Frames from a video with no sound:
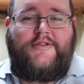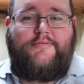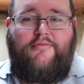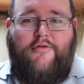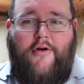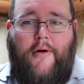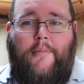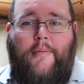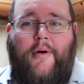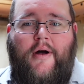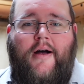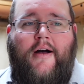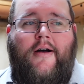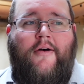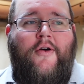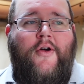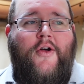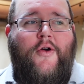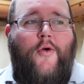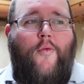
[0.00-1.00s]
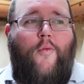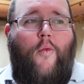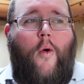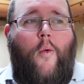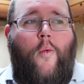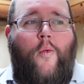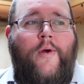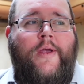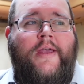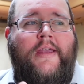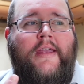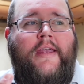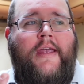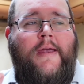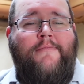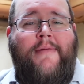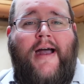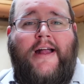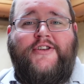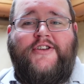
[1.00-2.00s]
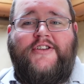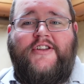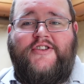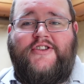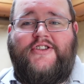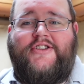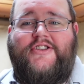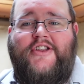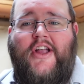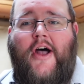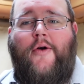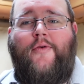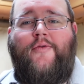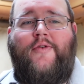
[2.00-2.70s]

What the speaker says: proper, what we imagine as snow.